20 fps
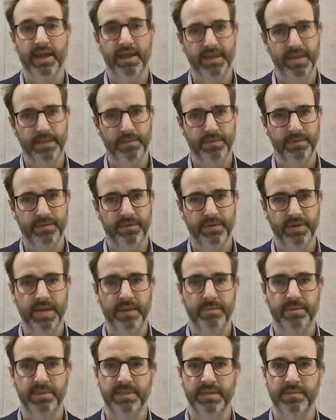and then we've got
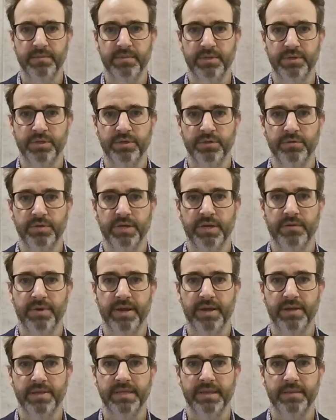NAB as number 2 at
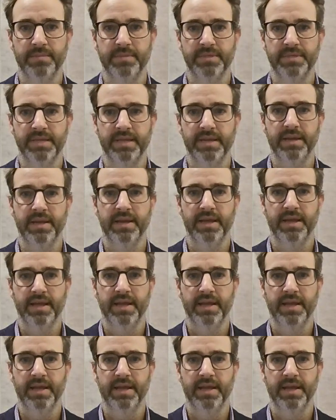around 10%,